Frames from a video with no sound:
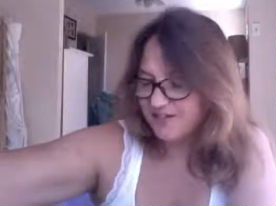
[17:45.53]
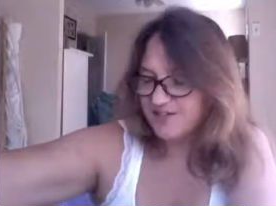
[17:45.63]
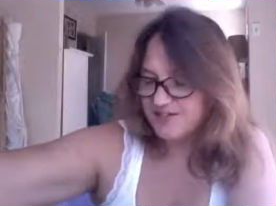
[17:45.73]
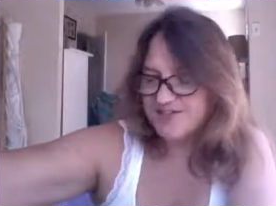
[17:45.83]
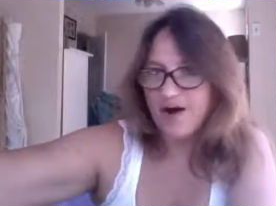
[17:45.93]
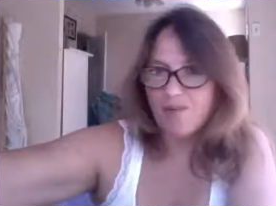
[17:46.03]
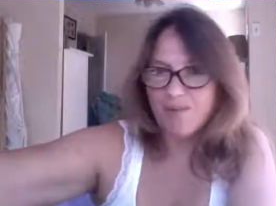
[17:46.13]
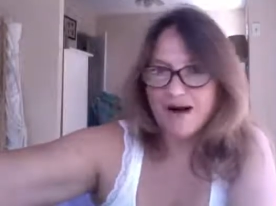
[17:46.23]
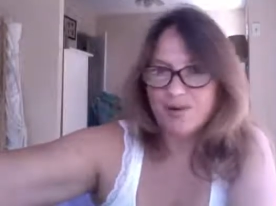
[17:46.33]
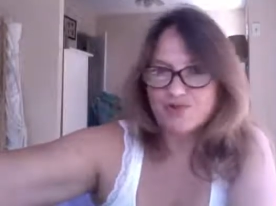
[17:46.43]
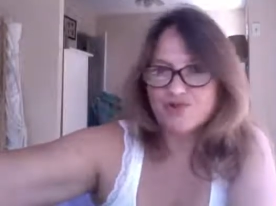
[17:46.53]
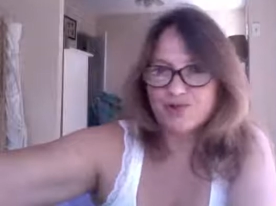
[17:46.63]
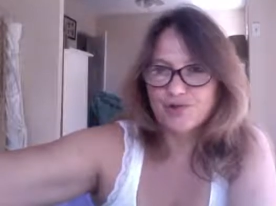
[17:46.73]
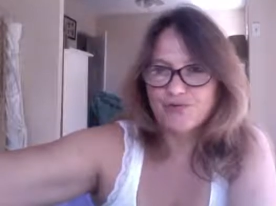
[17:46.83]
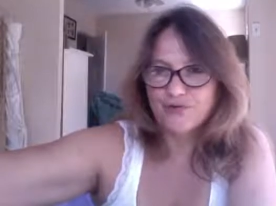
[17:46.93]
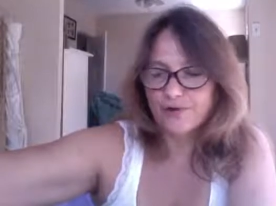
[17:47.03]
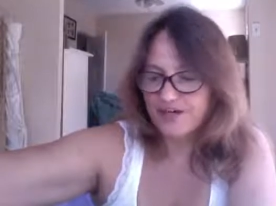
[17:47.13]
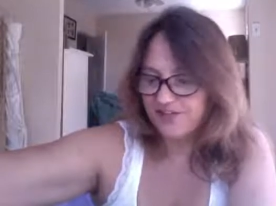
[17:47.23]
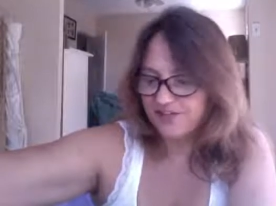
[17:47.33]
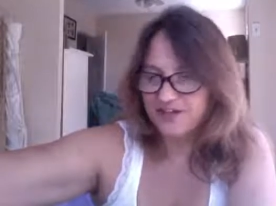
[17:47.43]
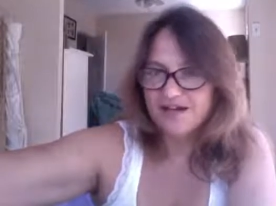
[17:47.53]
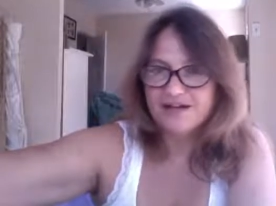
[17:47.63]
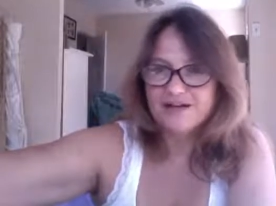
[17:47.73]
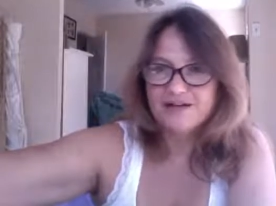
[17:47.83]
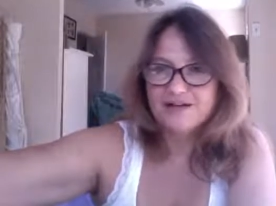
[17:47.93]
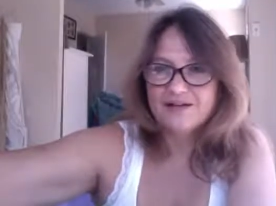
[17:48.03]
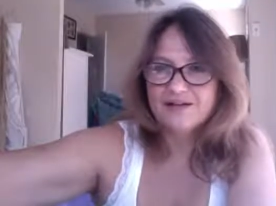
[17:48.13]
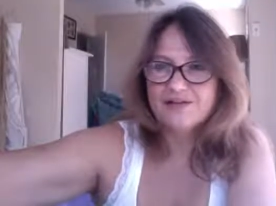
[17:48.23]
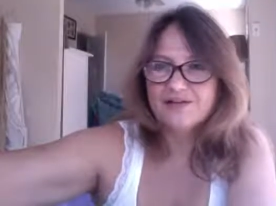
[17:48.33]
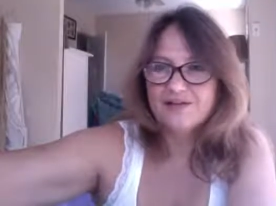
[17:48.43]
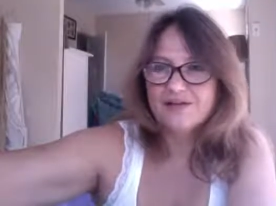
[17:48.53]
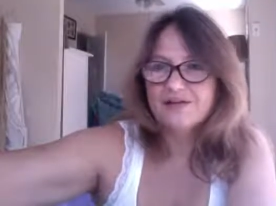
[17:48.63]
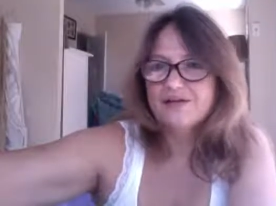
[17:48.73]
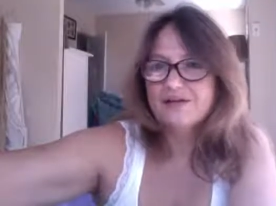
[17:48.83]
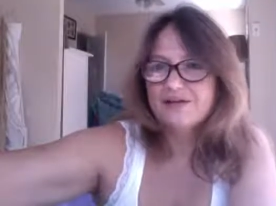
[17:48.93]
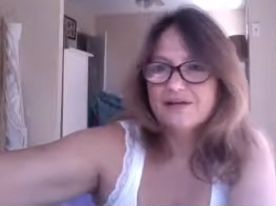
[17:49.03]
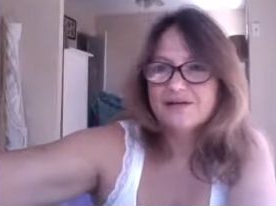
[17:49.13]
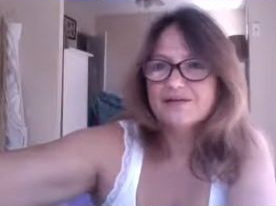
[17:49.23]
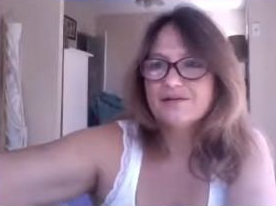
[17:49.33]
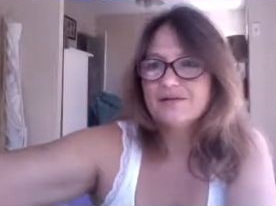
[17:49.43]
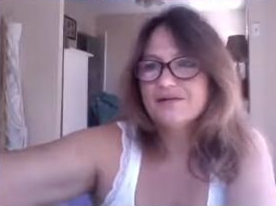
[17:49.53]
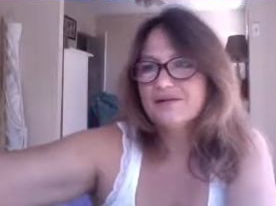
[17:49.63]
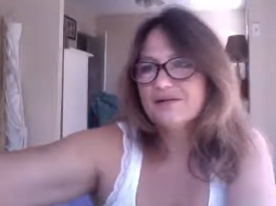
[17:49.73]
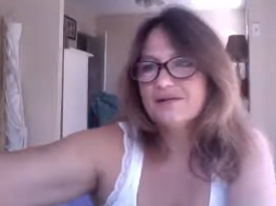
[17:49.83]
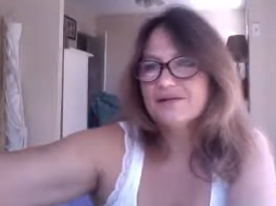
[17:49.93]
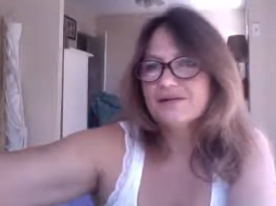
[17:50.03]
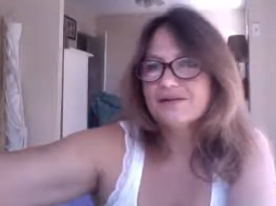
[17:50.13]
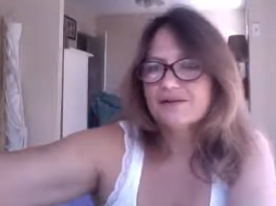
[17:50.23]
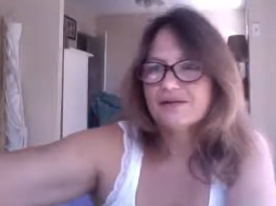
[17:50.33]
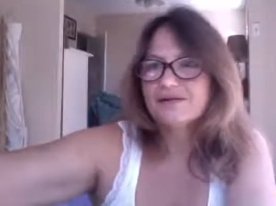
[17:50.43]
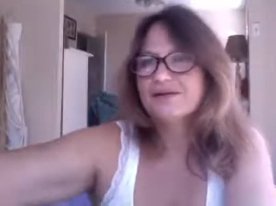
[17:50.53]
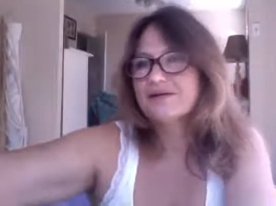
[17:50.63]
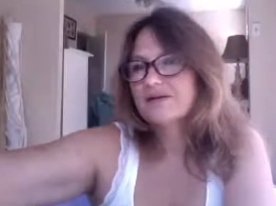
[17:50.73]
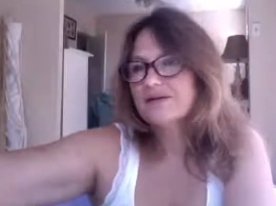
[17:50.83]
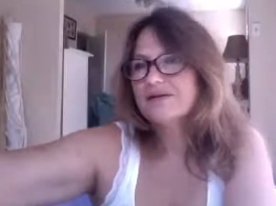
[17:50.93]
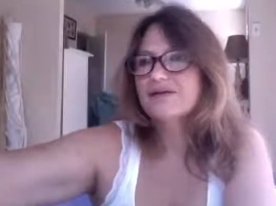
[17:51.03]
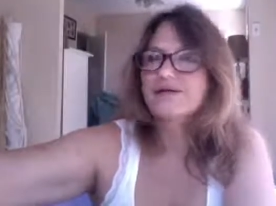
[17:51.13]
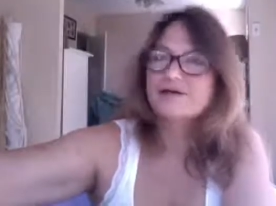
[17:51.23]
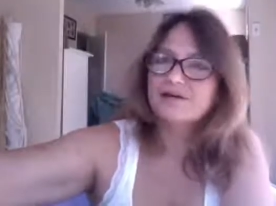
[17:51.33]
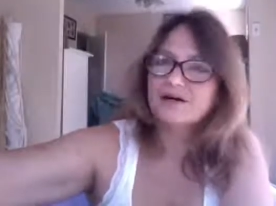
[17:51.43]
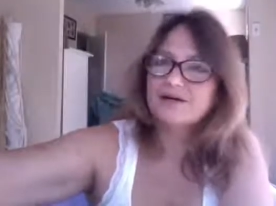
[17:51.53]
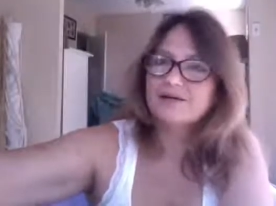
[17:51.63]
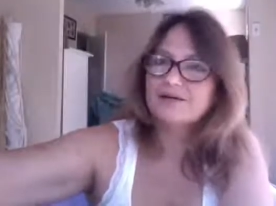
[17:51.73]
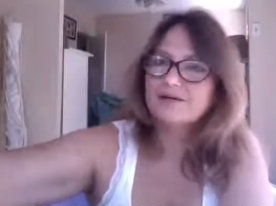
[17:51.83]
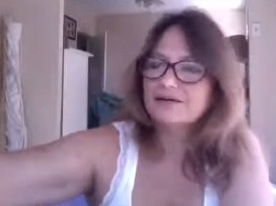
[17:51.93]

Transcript: this album out too for anything. What you done? We don't know